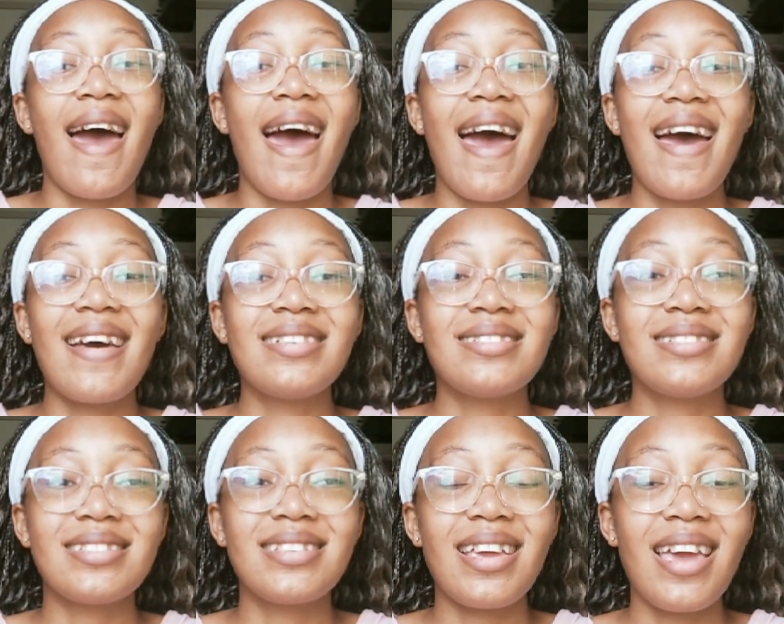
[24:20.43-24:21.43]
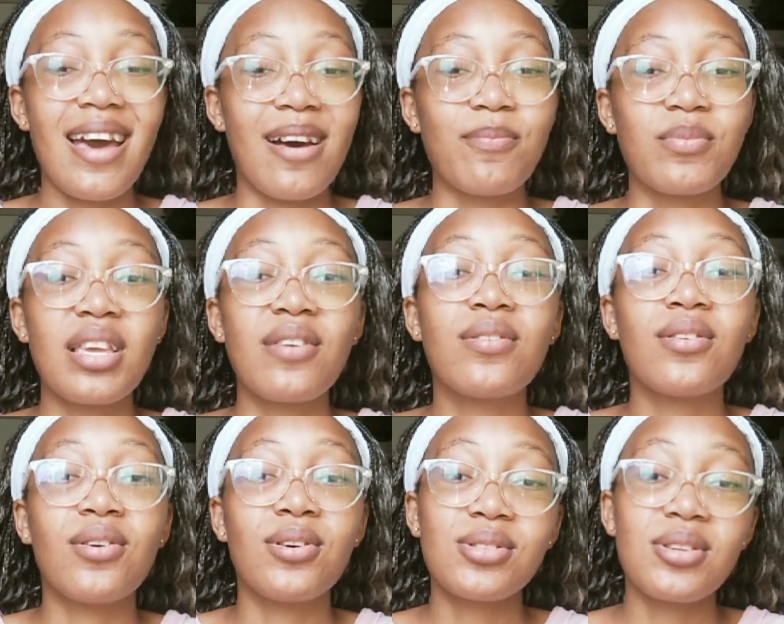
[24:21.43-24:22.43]
And yeah, if
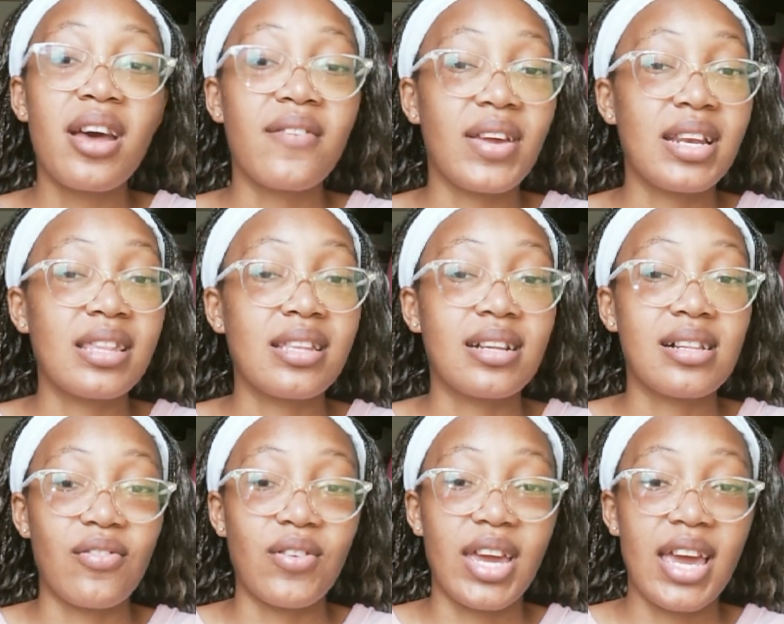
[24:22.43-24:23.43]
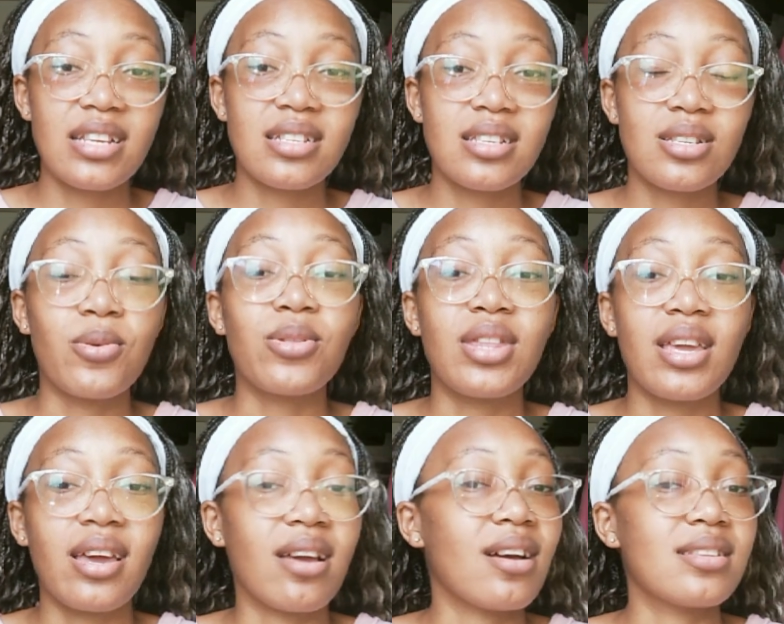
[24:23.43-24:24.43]
you also have any other clarifications or
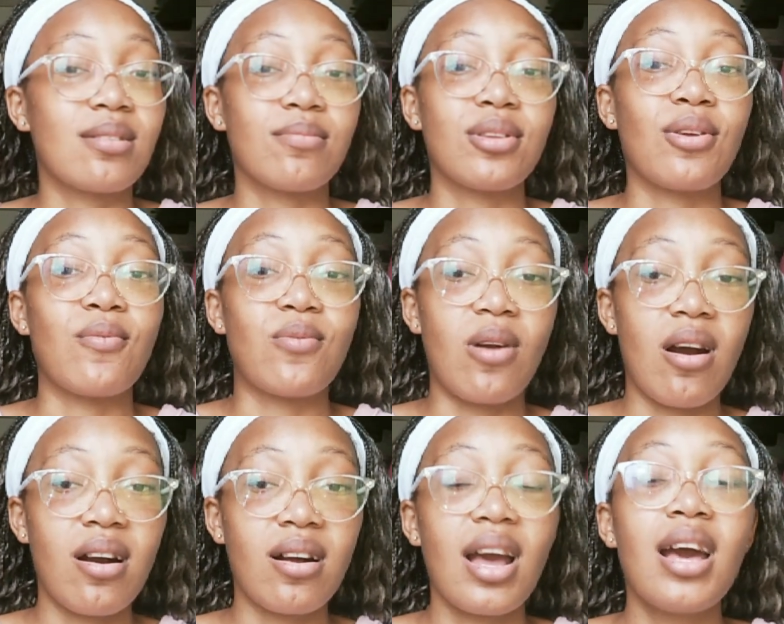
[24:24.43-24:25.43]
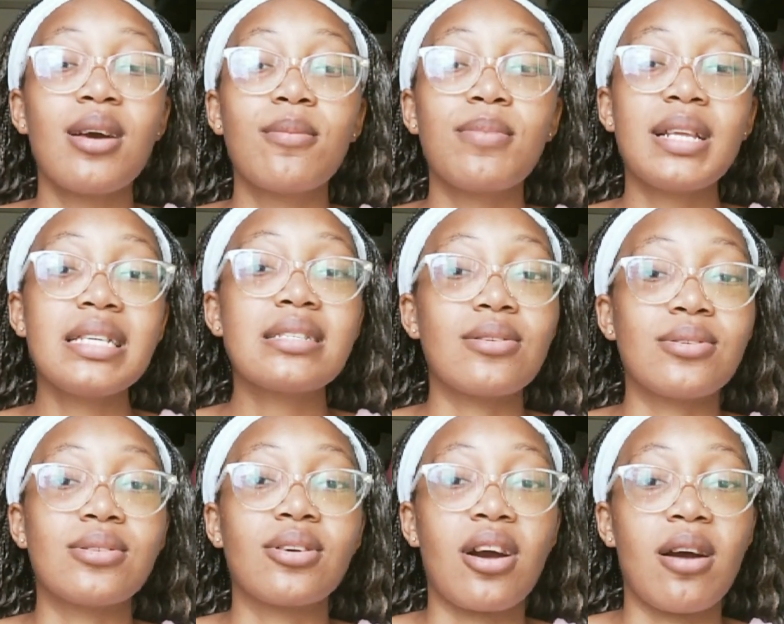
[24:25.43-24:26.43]
think I got something wrong, please
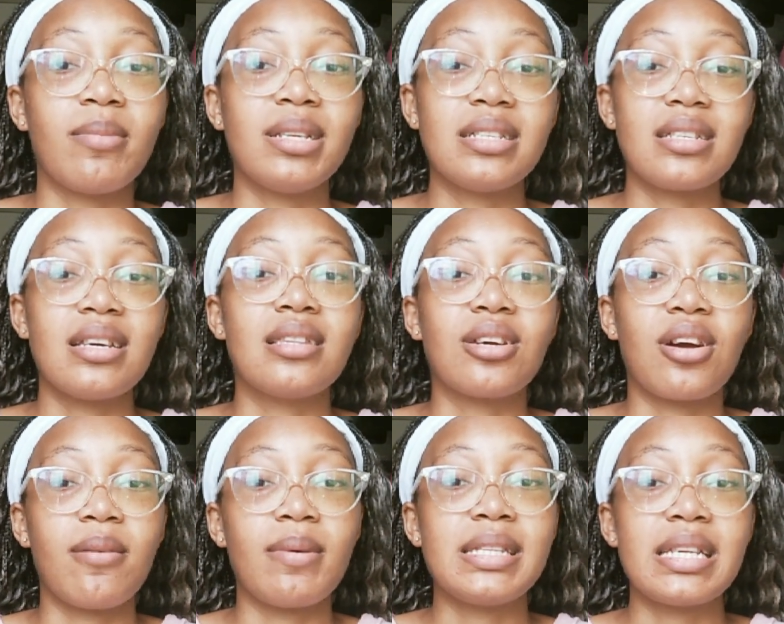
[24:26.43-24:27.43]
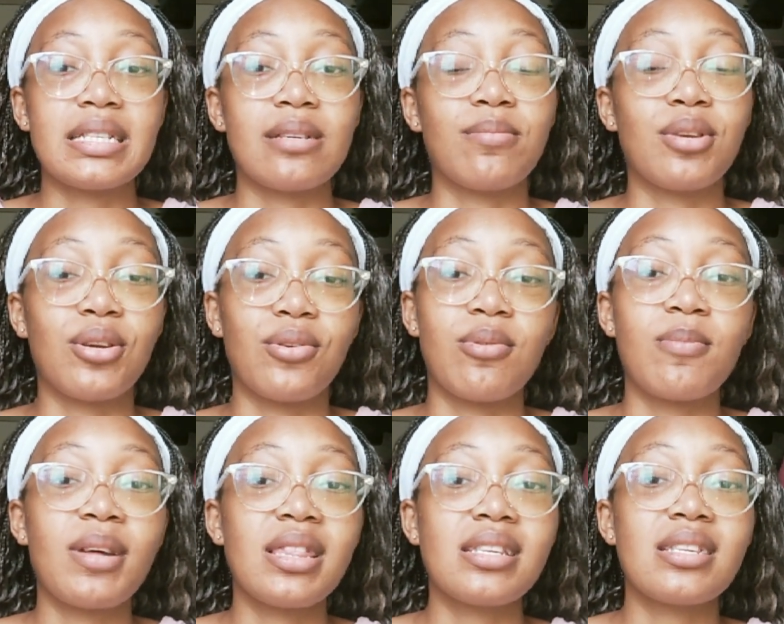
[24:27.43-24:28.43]
also comment in the comment section below.
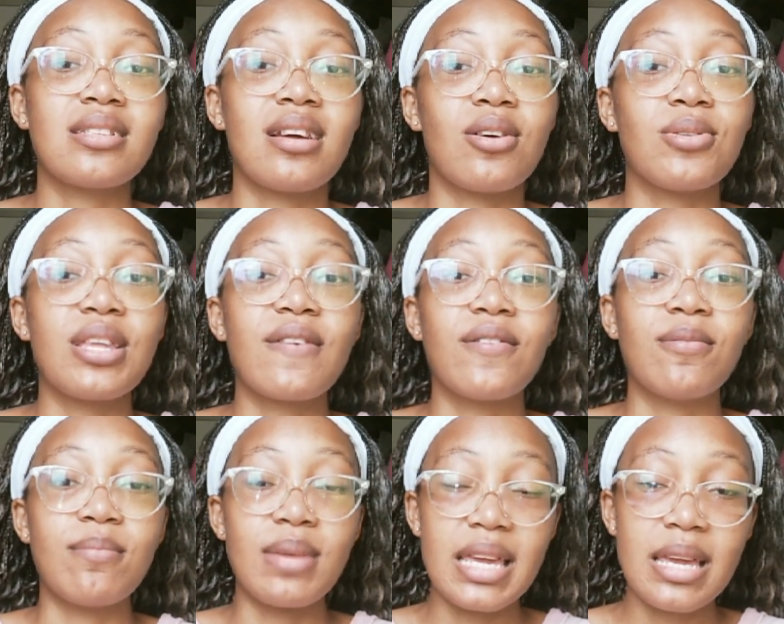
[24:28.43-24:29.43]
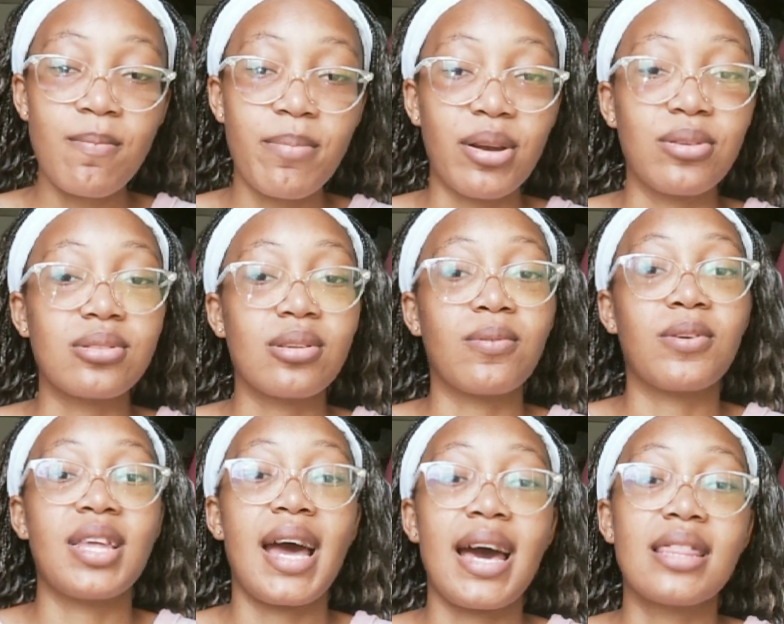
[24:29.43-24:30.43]
Remember, this is not only for me, but also
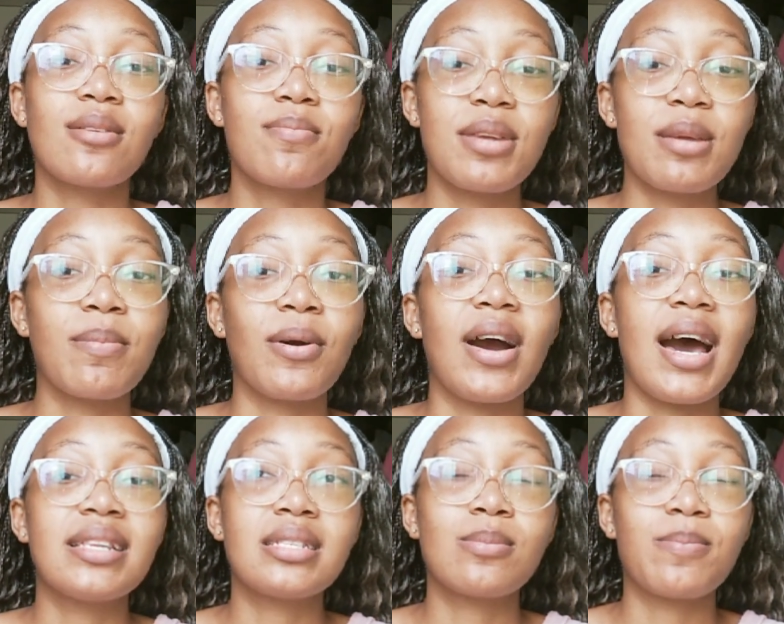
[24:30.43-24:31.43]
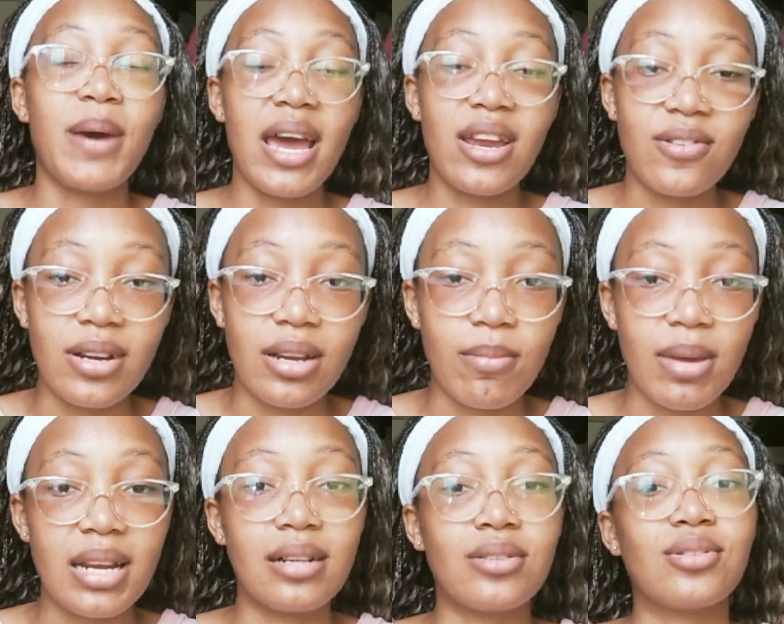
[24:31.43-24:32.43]
for the other people, aspiring
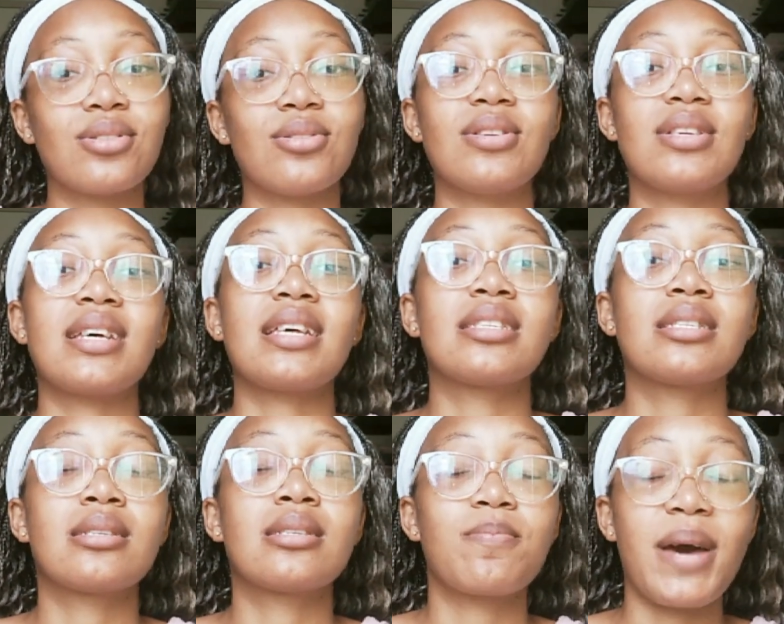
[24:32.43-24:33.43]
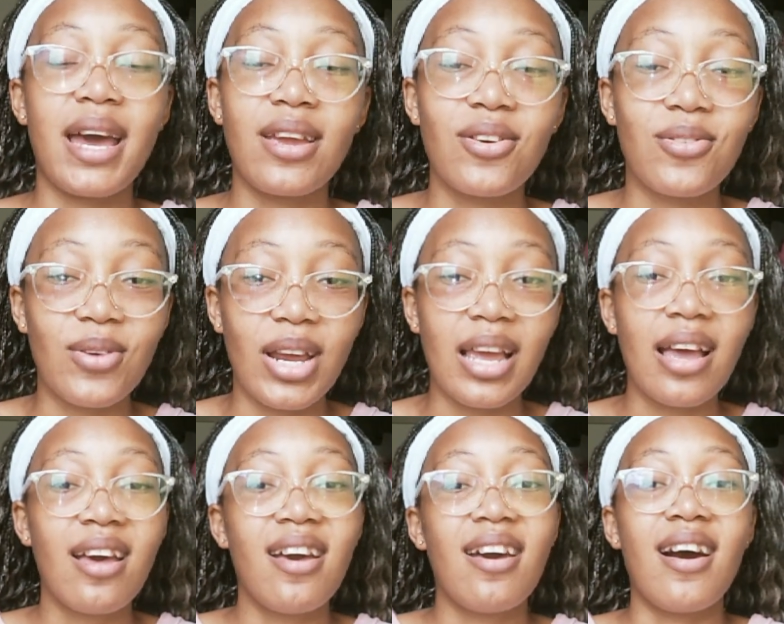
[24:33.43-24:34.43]
medical students,
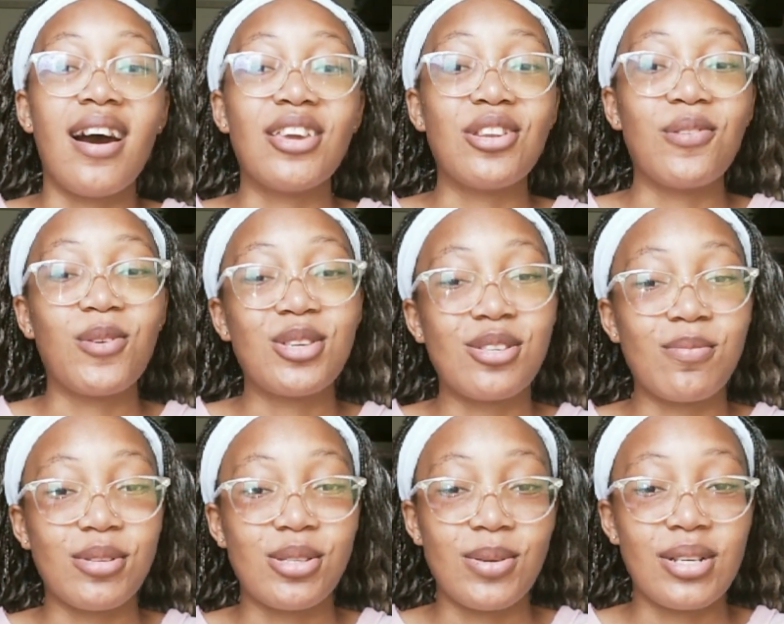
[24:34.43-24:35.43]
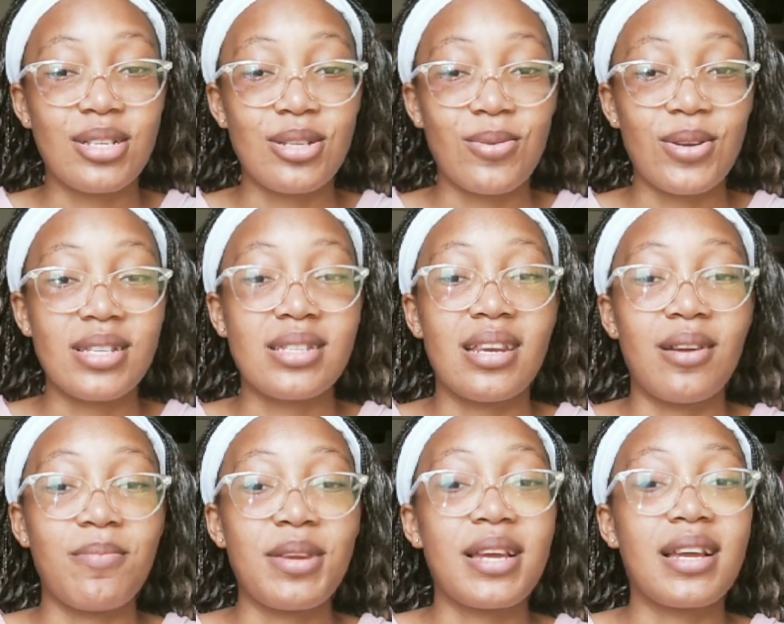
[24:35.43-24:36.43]
aspiring University of Botswana students that
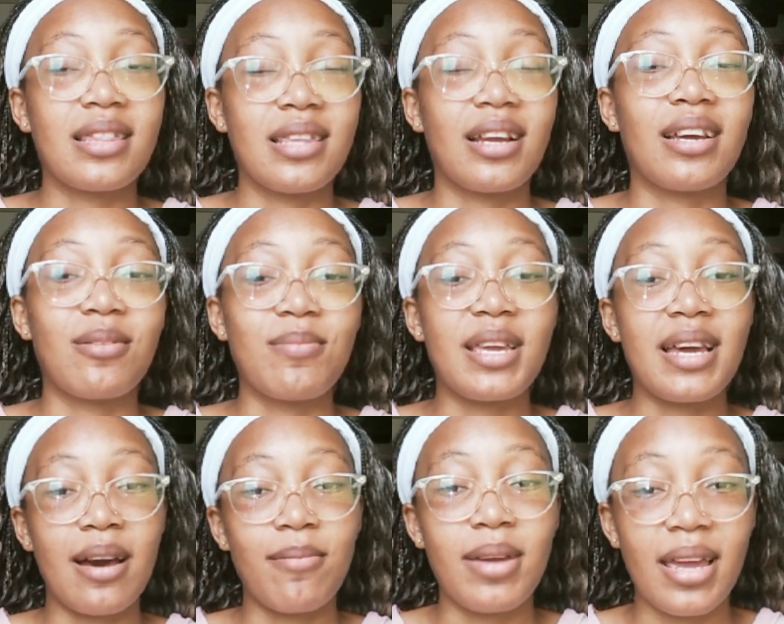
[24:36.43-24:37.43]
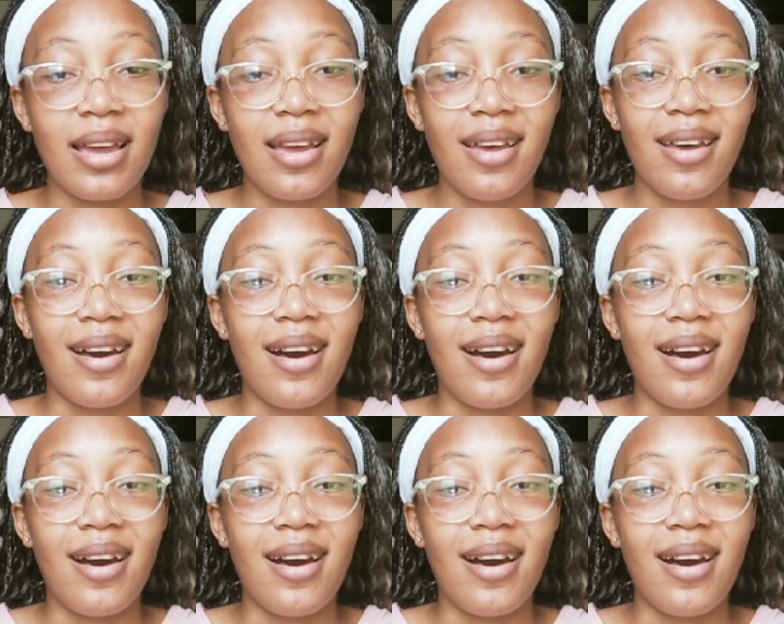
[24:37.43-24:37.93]
are going to be coming